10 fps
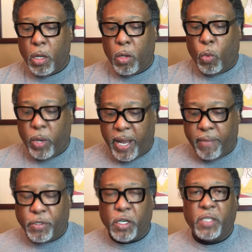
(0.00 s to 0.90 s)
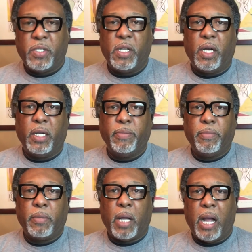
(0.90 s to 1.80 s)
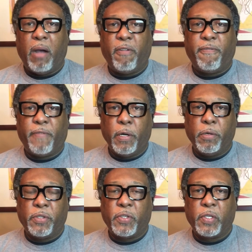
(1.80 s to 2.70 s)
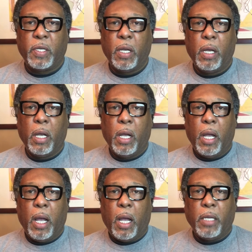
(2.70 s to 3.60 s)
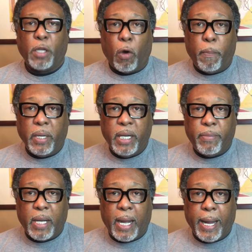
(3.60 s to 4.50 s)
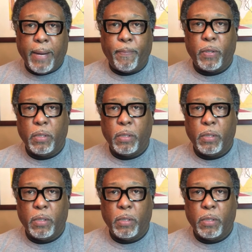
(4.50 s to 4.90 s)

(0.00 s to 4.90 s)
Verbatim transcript: we have just done our first Don't Believe the Hype,